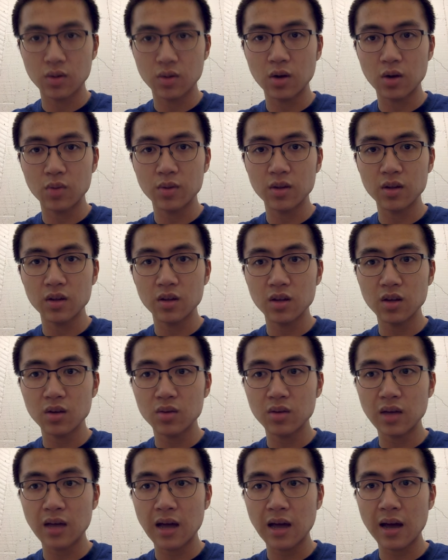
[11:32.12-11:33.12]
I open a new
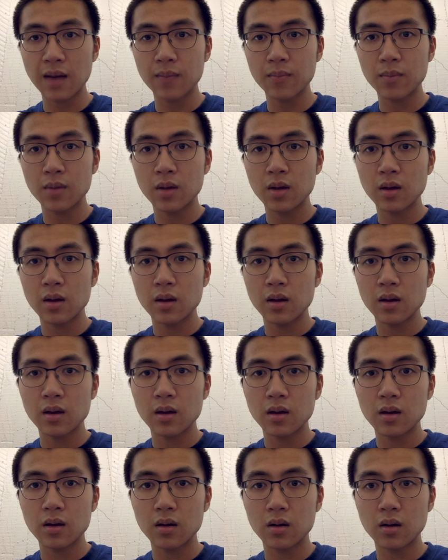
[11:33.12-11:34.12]
tab,
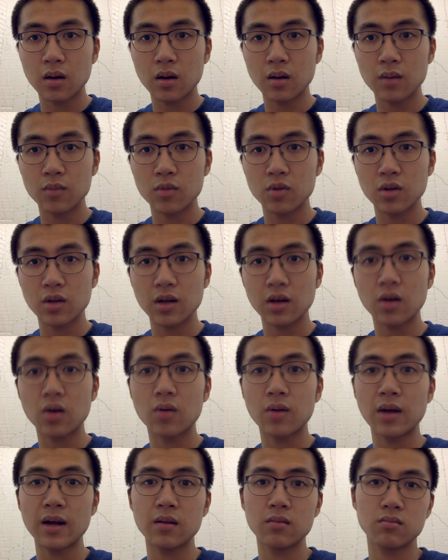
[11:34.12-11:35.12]
you're like, all
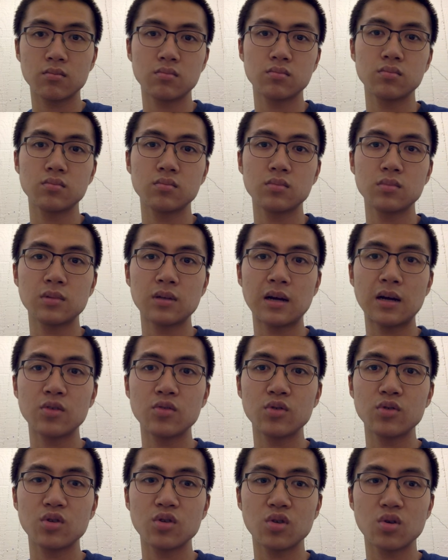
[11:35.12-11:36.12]
right, how do
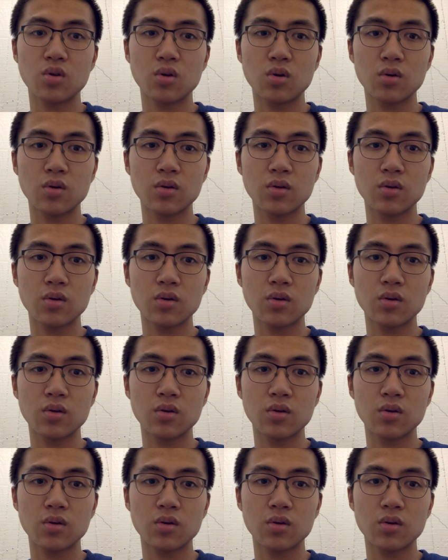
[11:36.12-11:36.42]
we do the Kroger